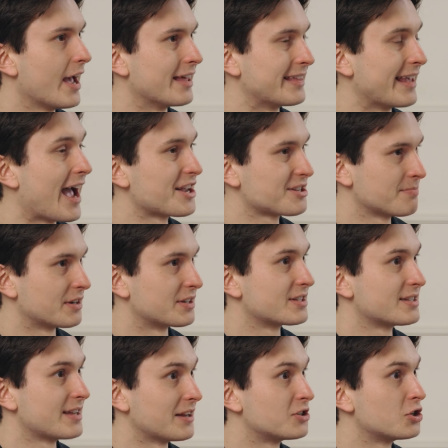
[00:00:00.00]
the
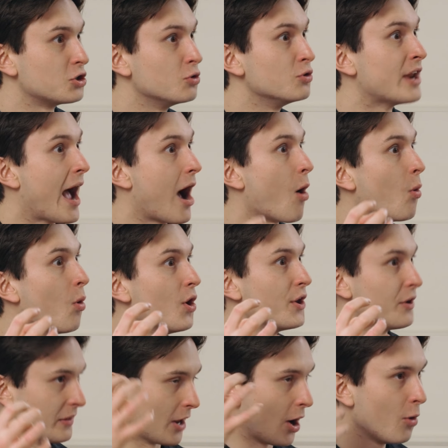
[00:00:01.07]
aspects that you now
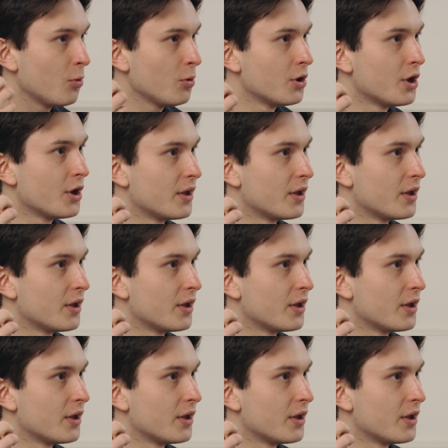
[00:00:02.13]
know